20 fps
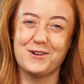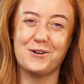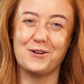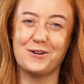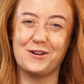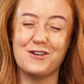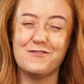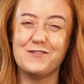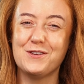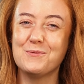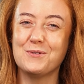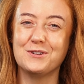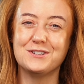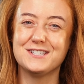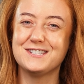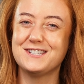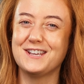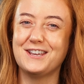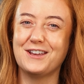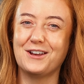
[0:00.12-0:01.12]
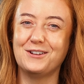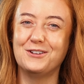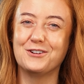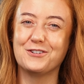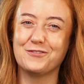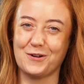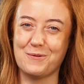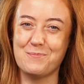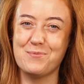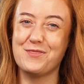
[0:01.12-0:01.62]
So if you want to take your
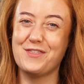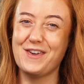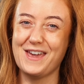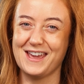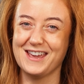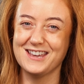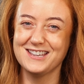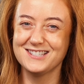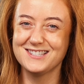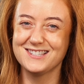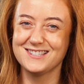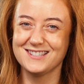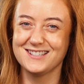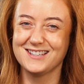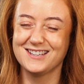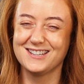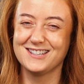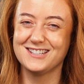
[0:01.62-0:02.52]
look from this